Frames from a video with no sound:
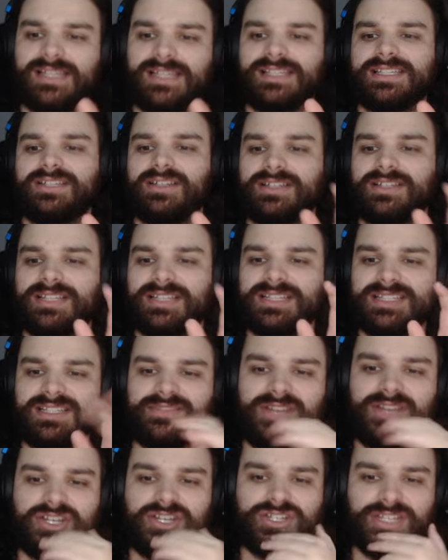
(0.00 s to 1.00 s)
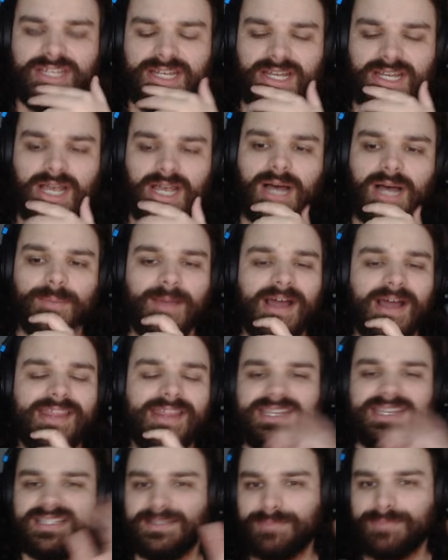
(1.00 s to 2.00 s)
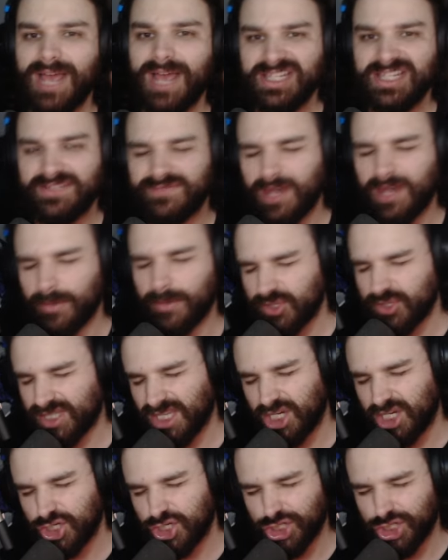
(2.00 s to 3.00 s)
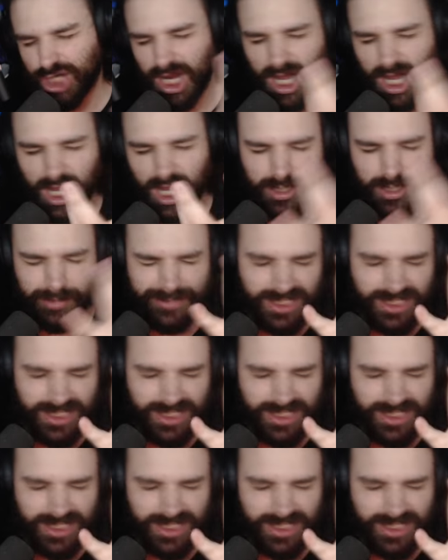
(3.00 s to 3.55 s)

listen, look, this is eventually going to come," I think is a massive W's on the shot.